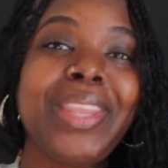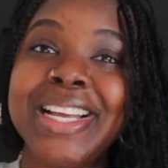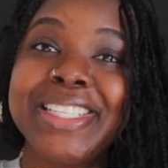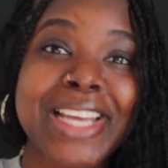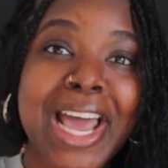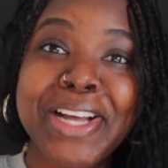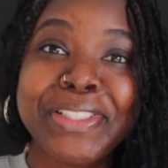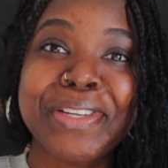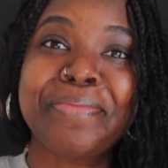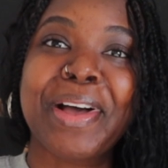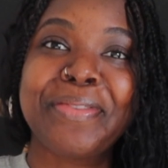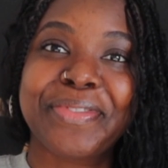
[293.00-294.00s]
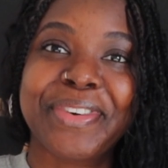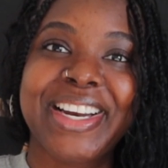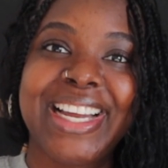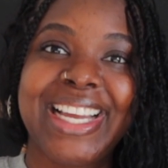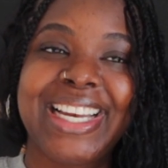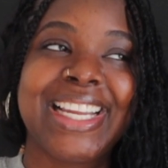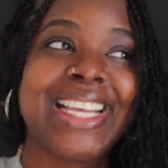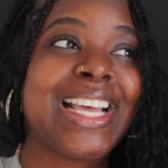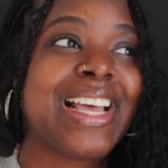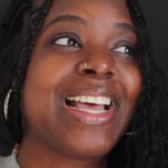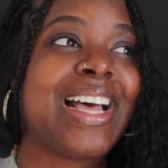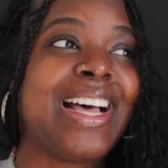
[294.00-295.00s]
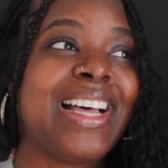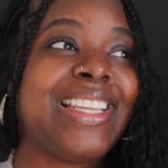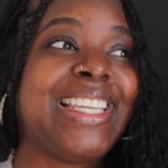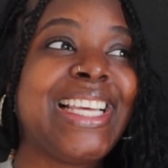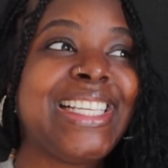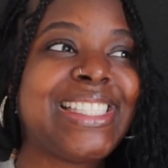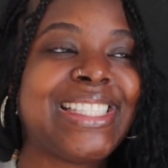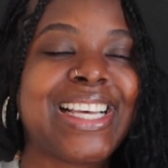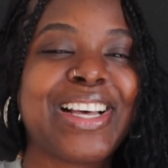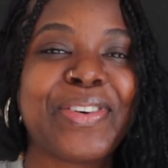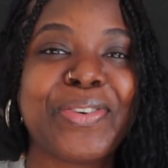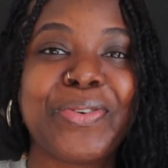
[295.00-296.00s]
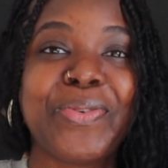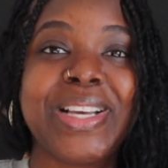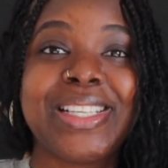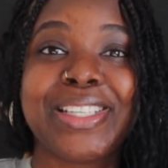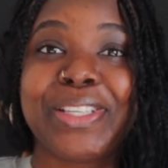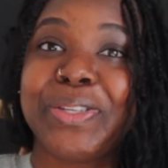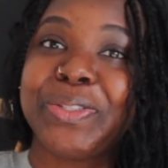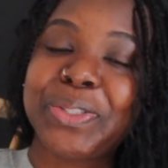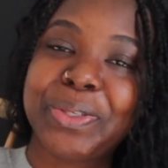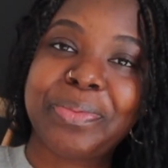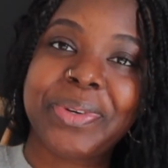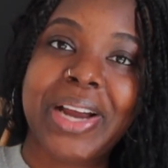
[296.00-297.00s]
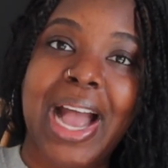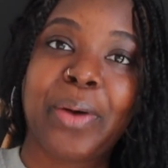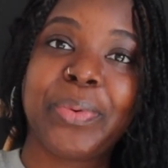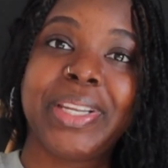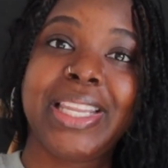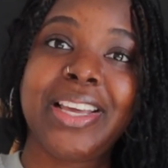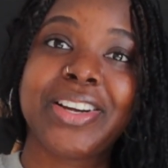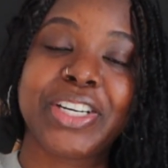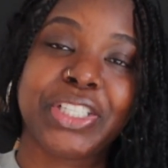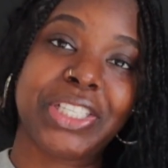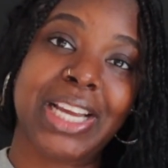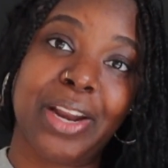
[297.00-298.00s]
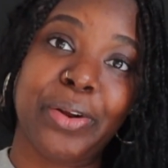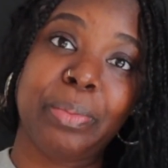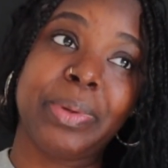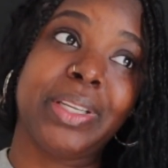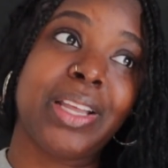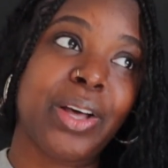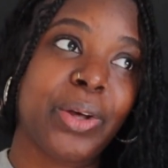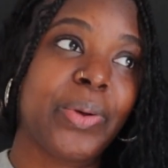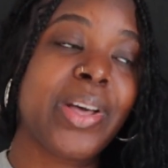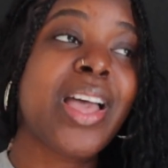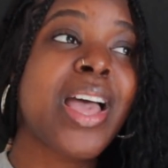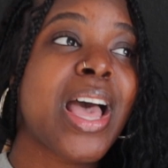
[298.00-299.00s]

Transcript: shout out to my friend Lisa, who is a YouTuber. I will link her channel below.